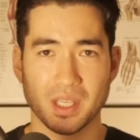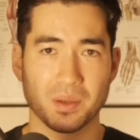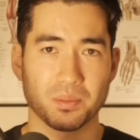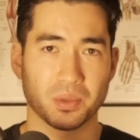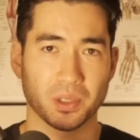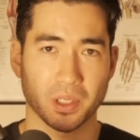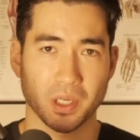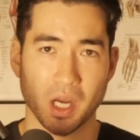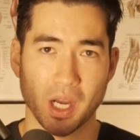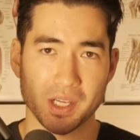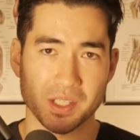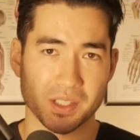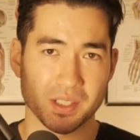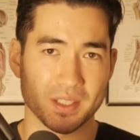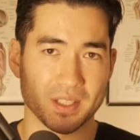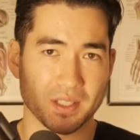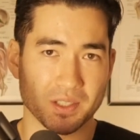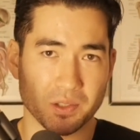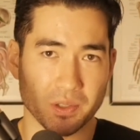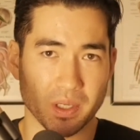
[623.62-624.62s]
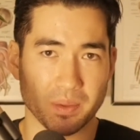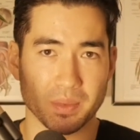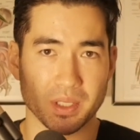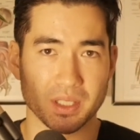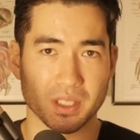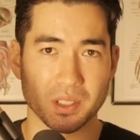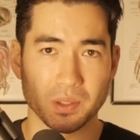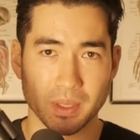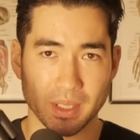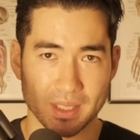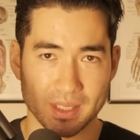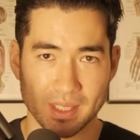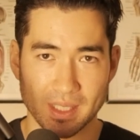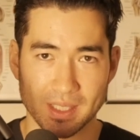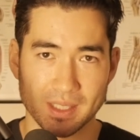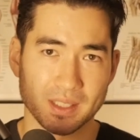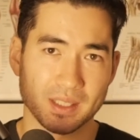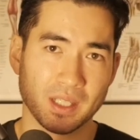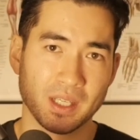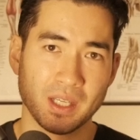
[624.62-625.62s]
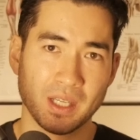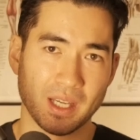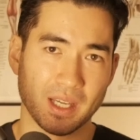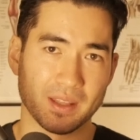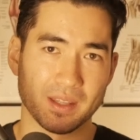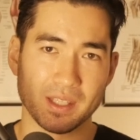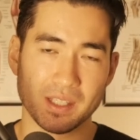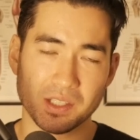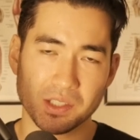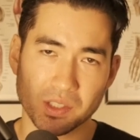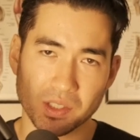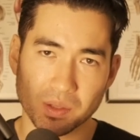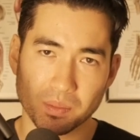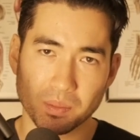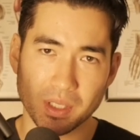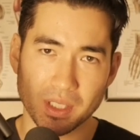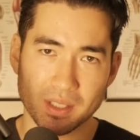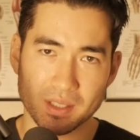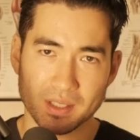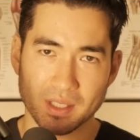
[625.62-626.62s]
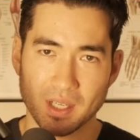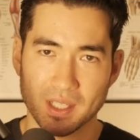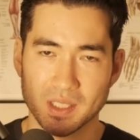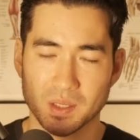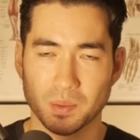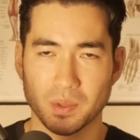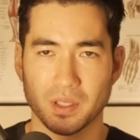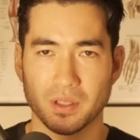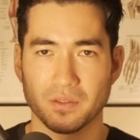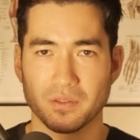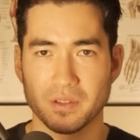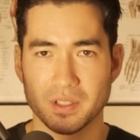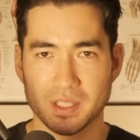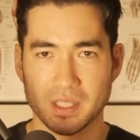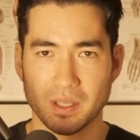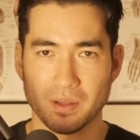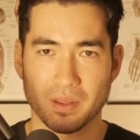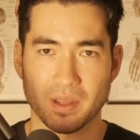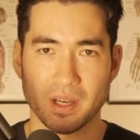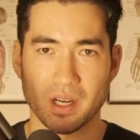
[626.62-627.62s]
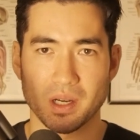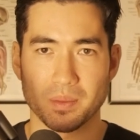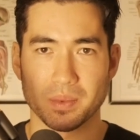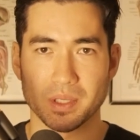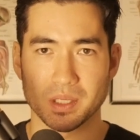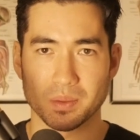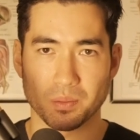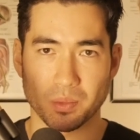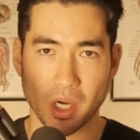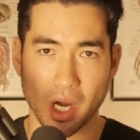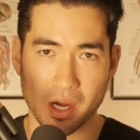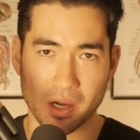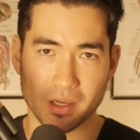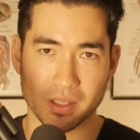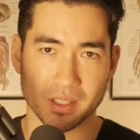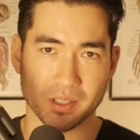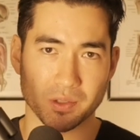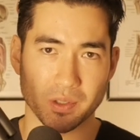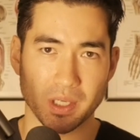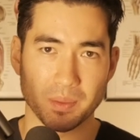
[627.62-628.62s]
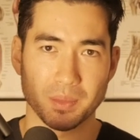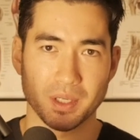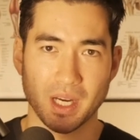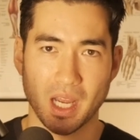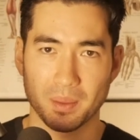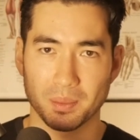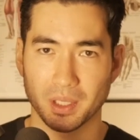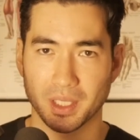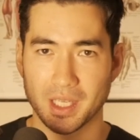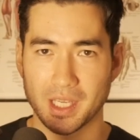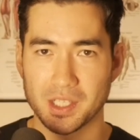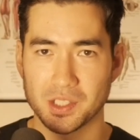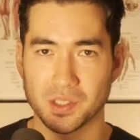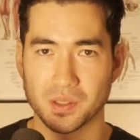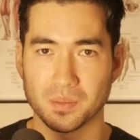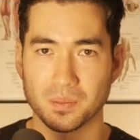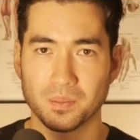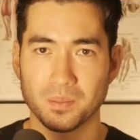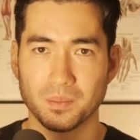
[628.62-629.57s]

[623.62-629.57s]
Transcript: and precautions to treatment do exist, and these should be discussed with your physiotherapist prior to treatment application.